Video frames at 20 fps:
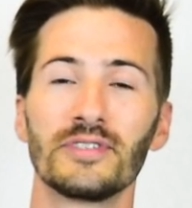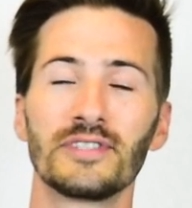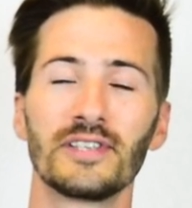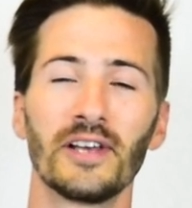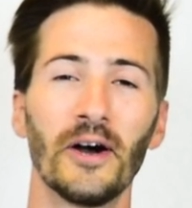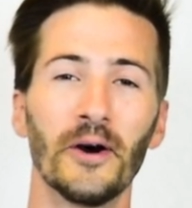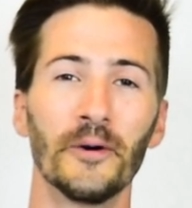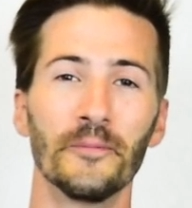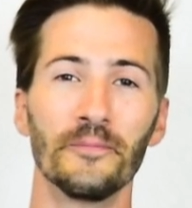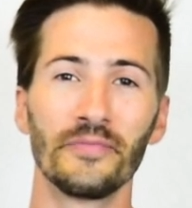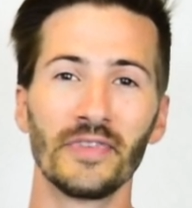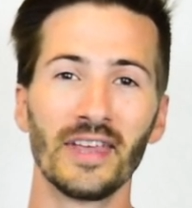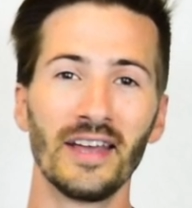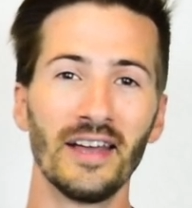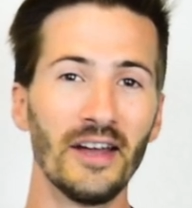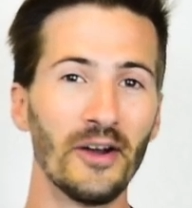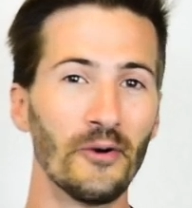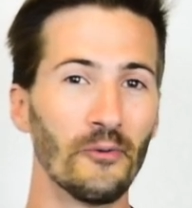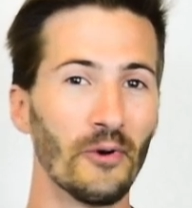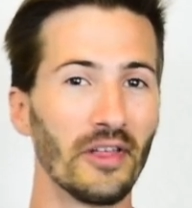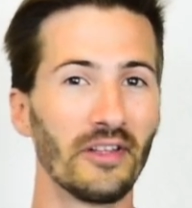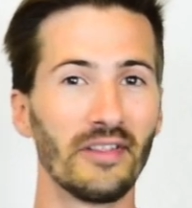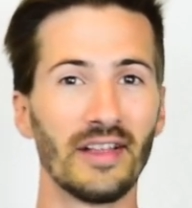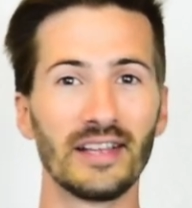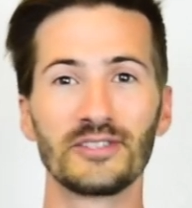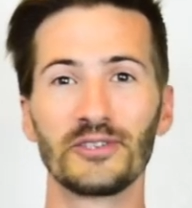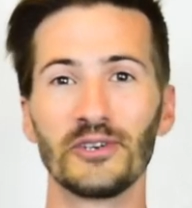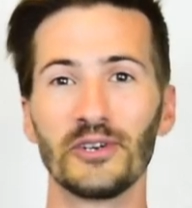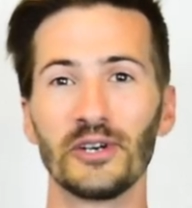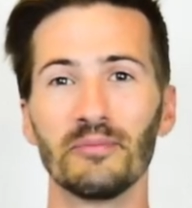So whether
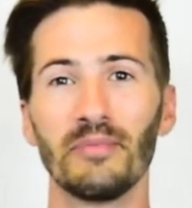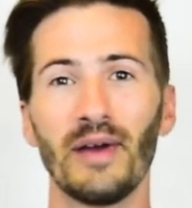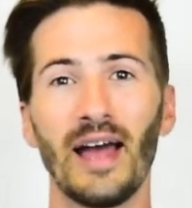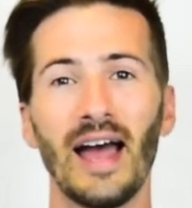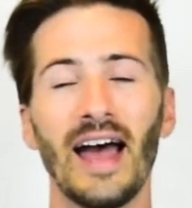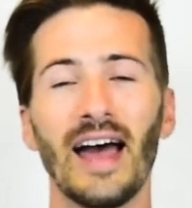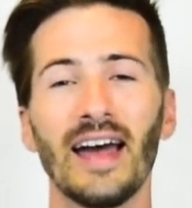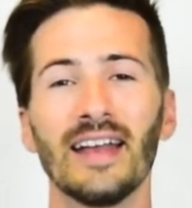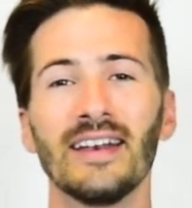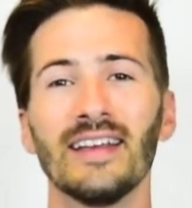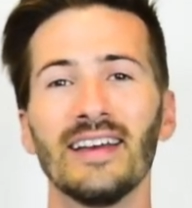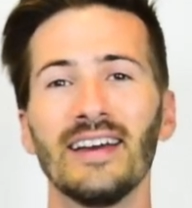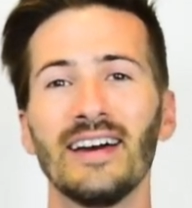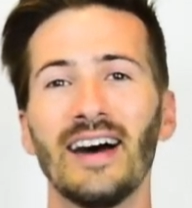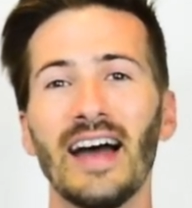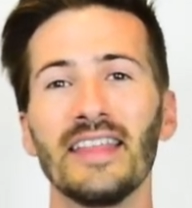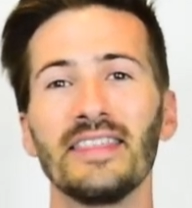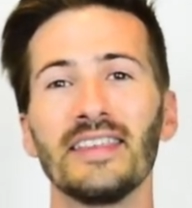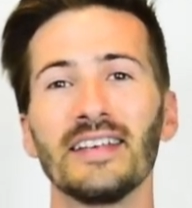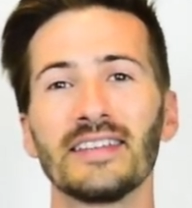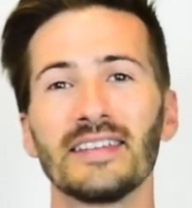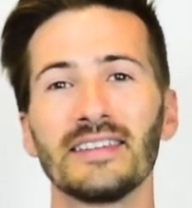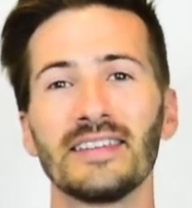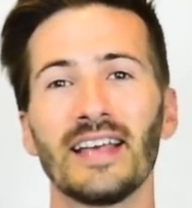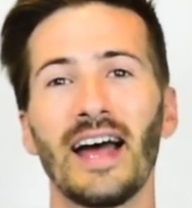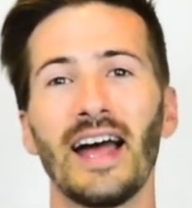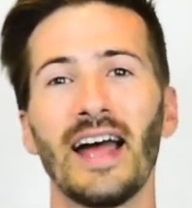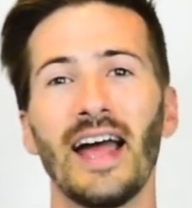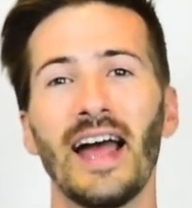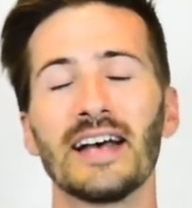that's good or bad, I think that
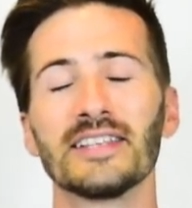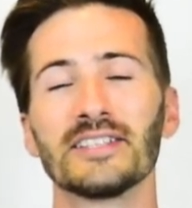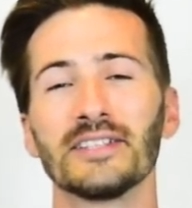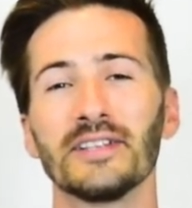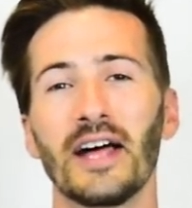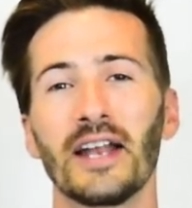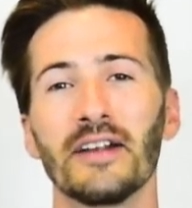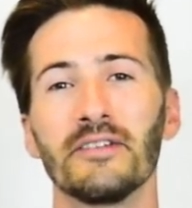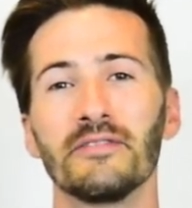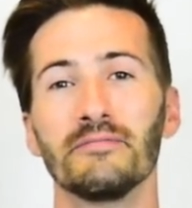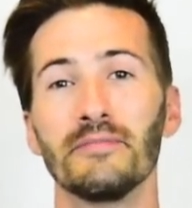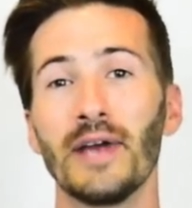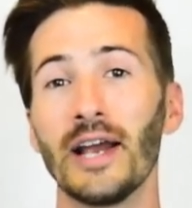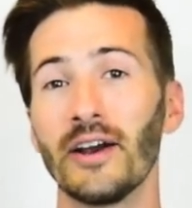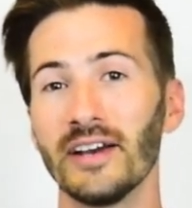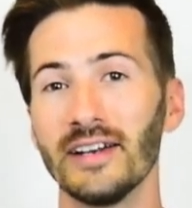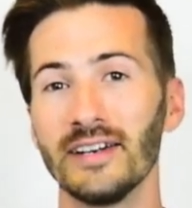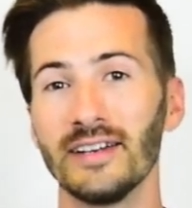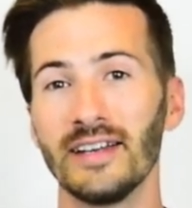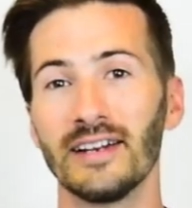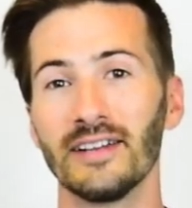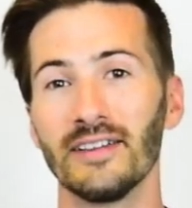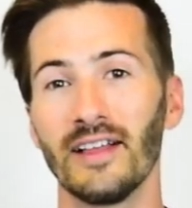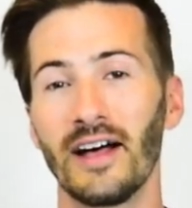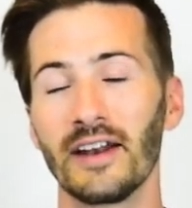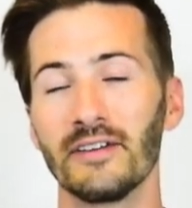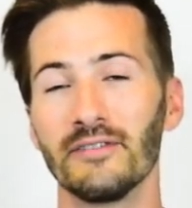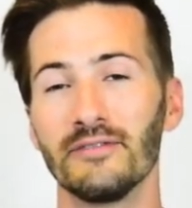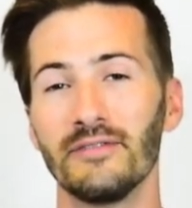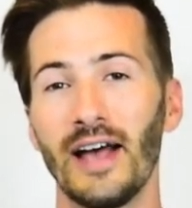that has a lot of merit and a
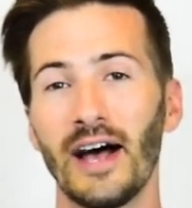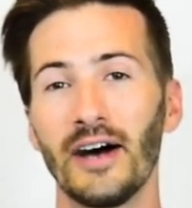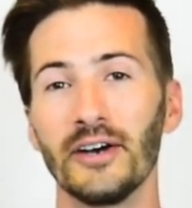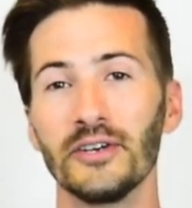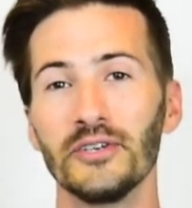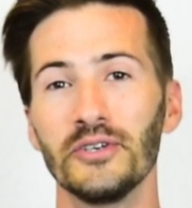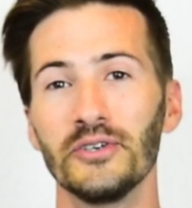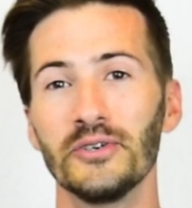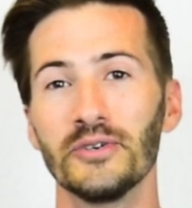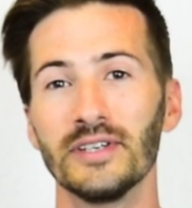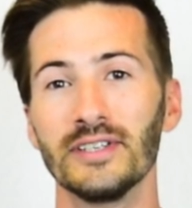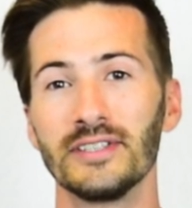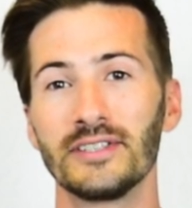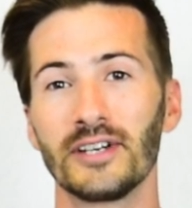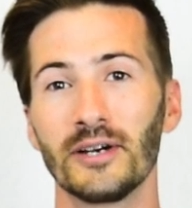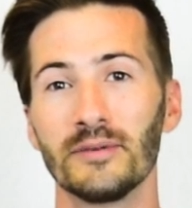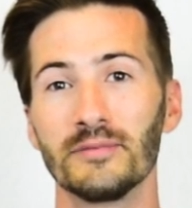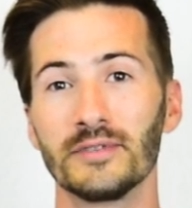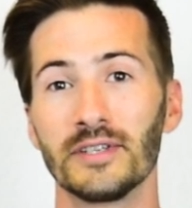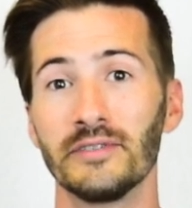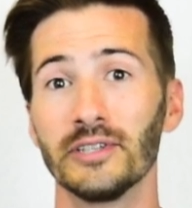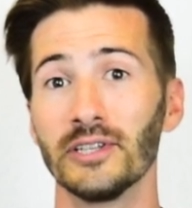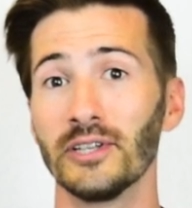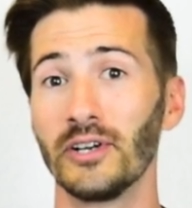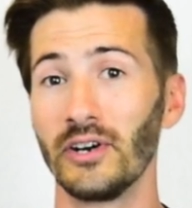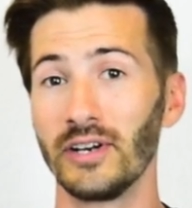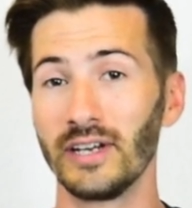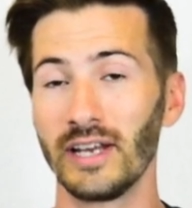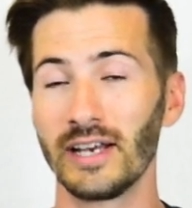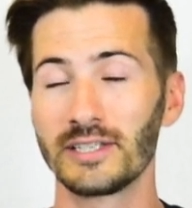lot of value in terms of a
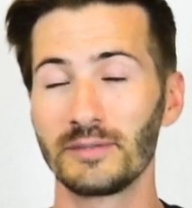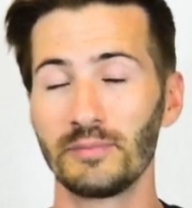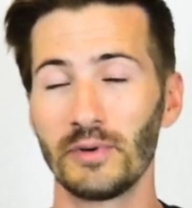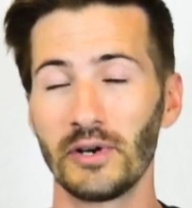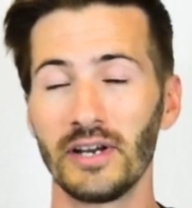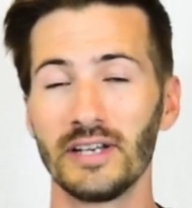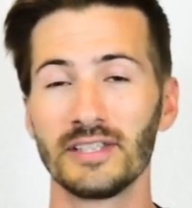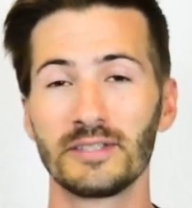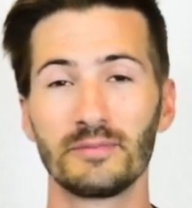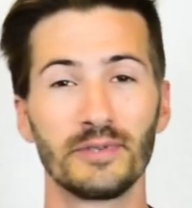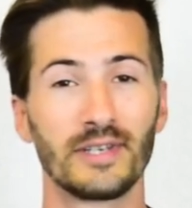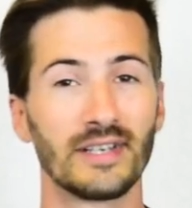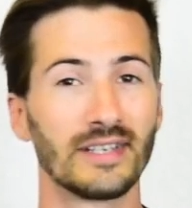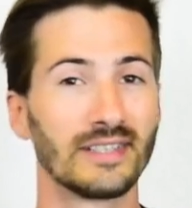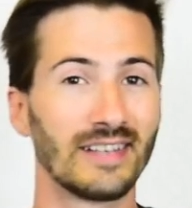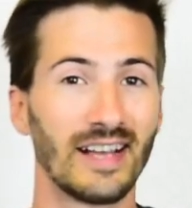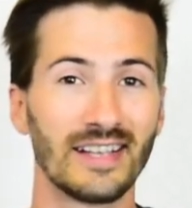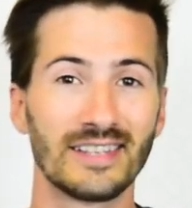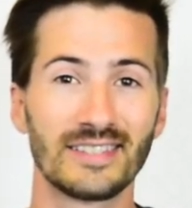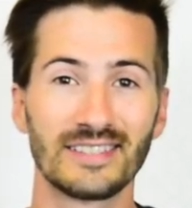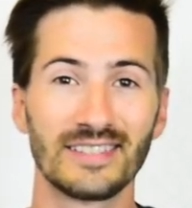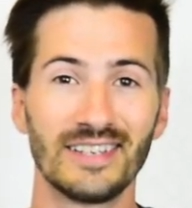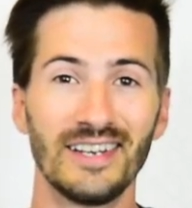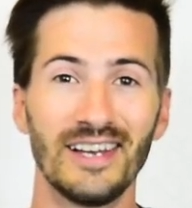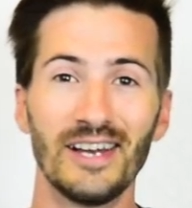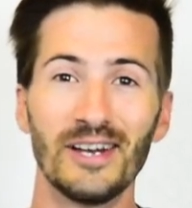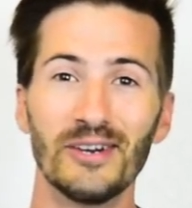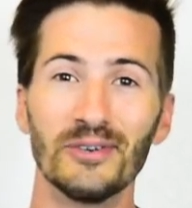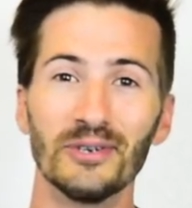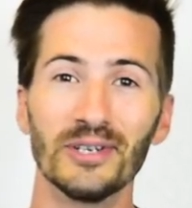learning experience, because that's
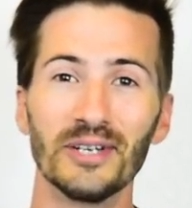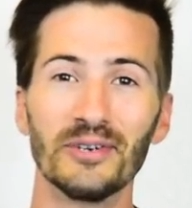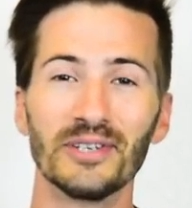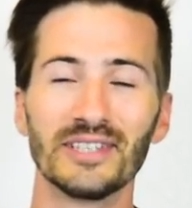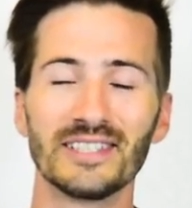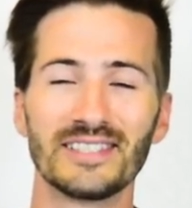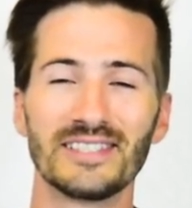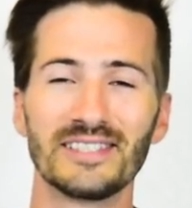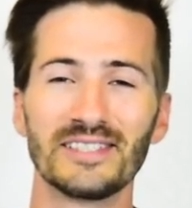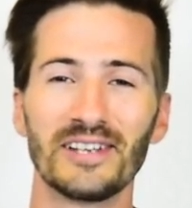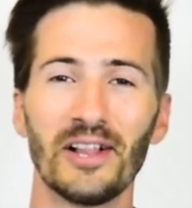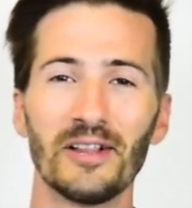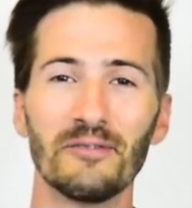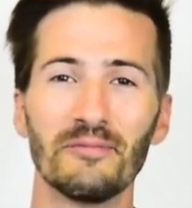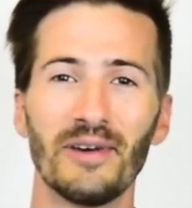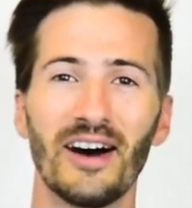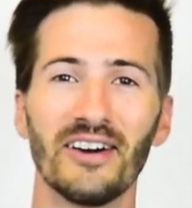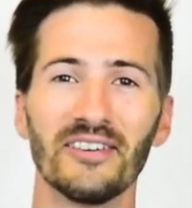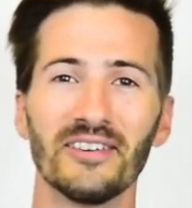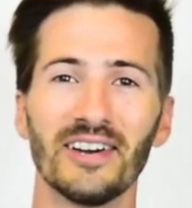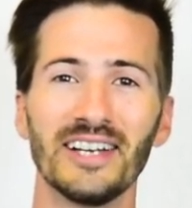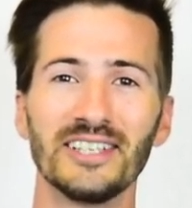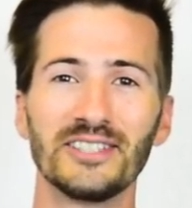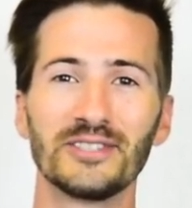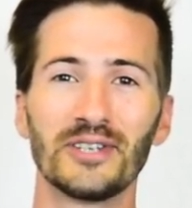really what this is all about, right?